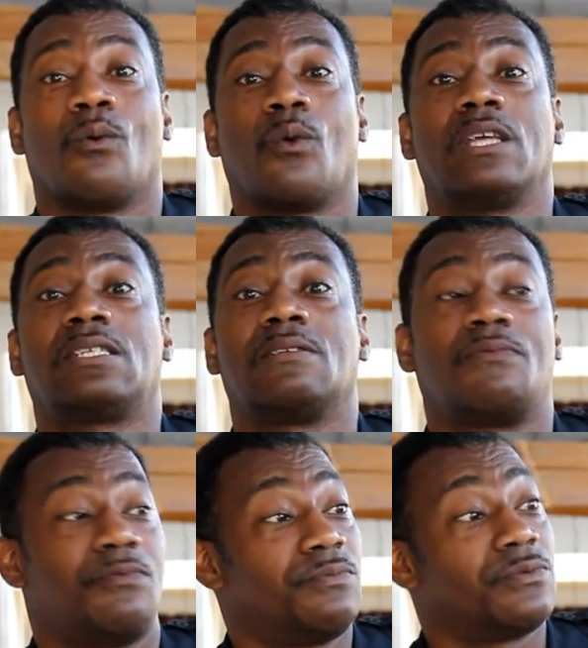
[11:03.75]
Once
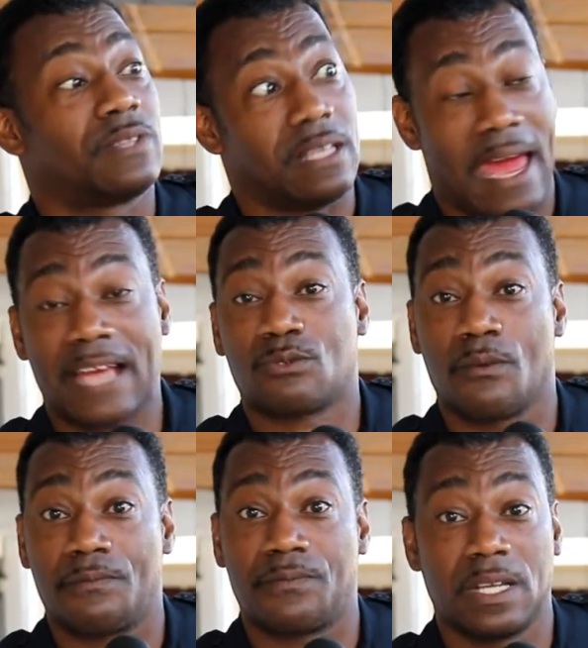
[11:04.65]
the
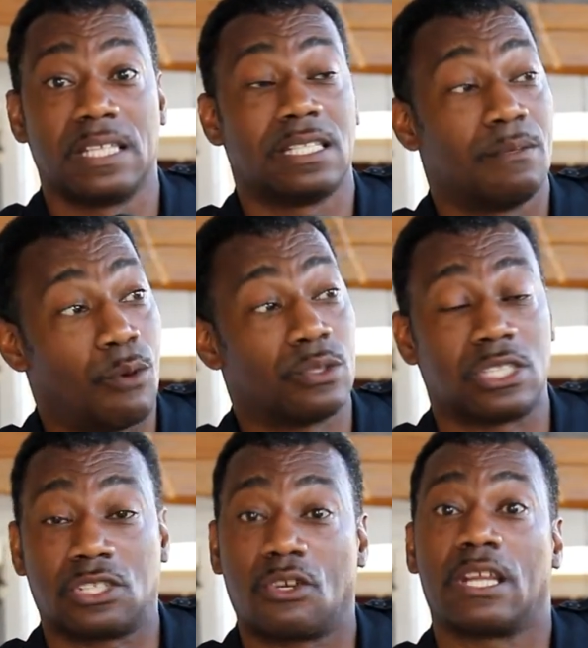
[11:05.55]
actual feelings and
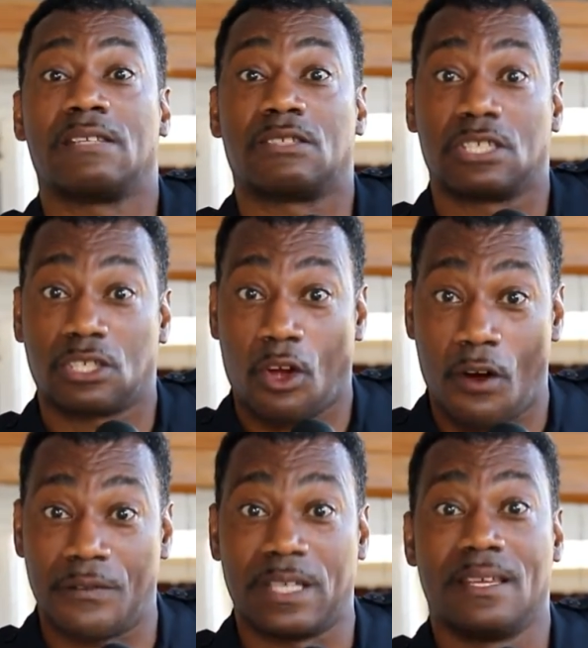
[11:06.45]
emotions started
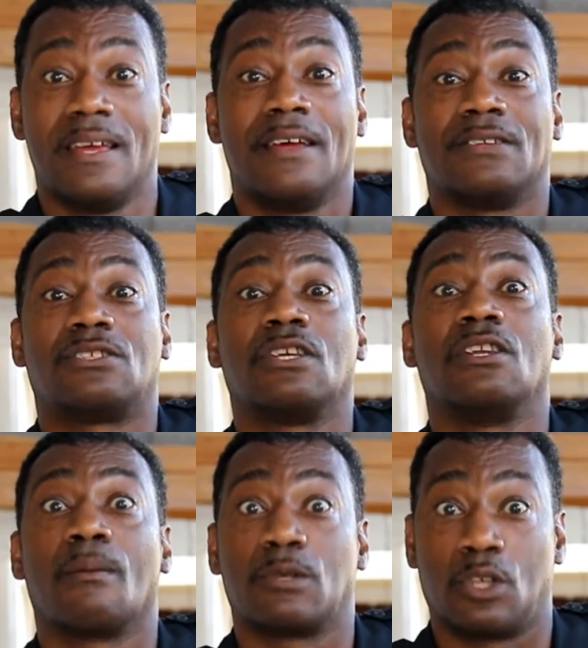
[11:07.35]
dissolving, the
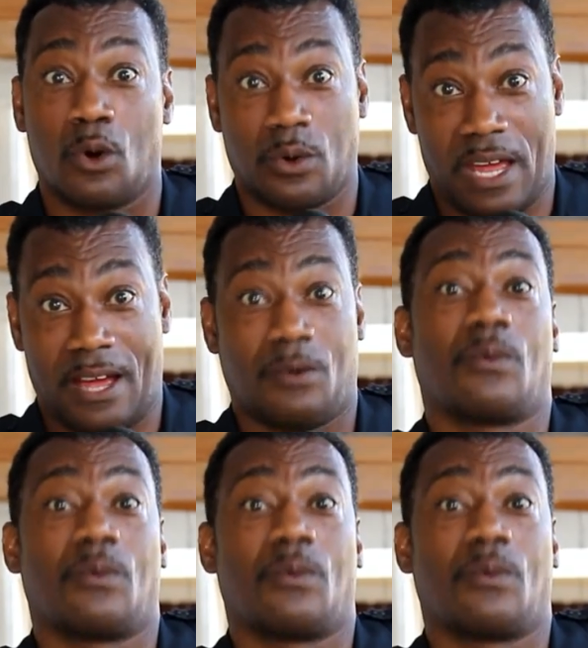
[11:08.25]
numbers will go down.